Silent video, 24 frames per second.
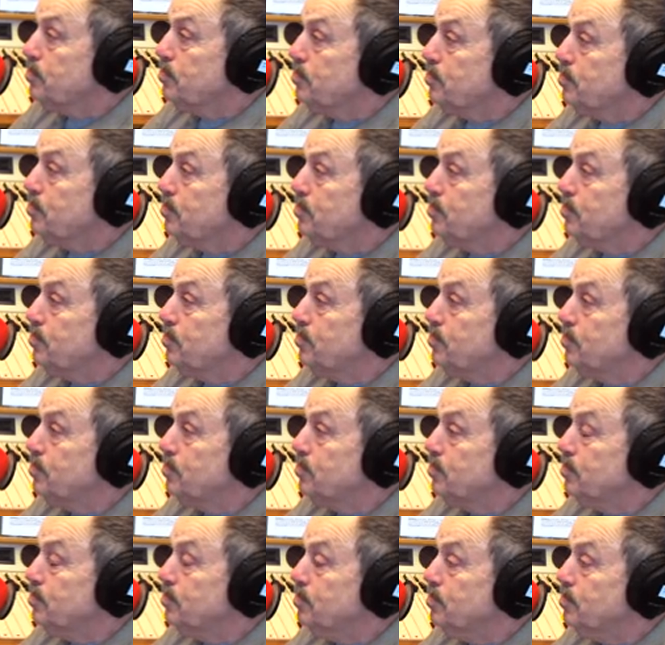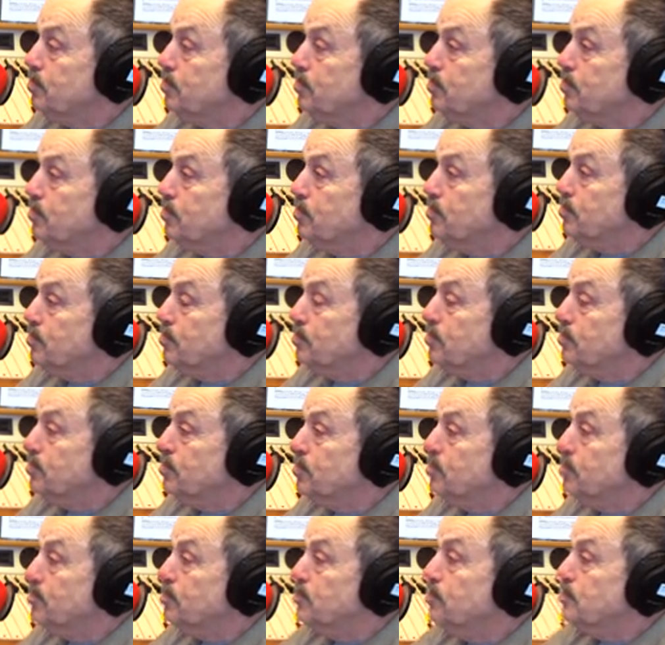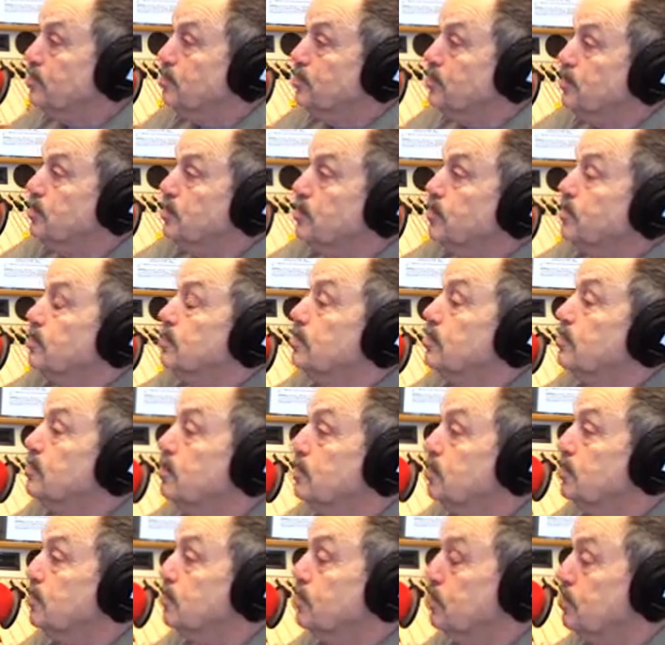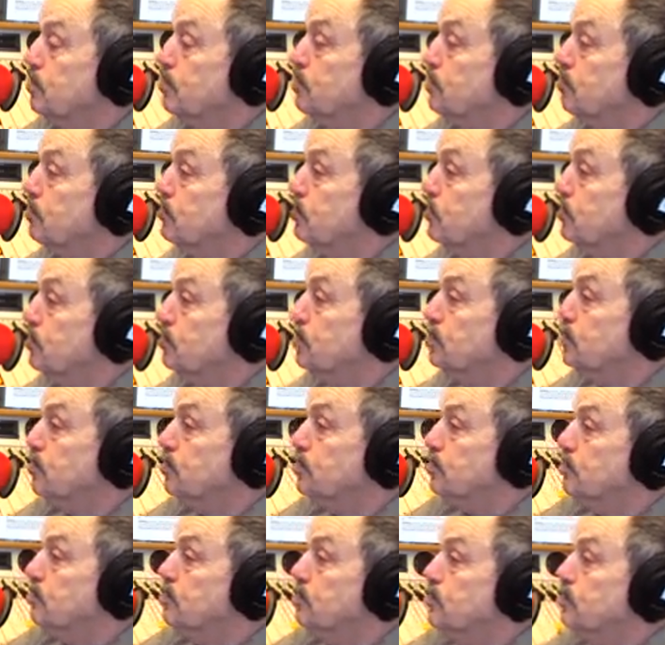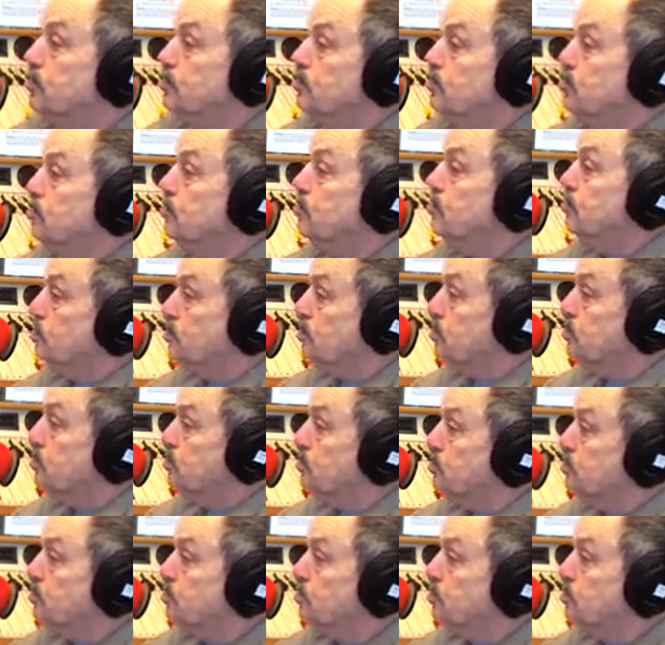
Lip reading: to get up there and perform it, and we help. We highly curate the show. So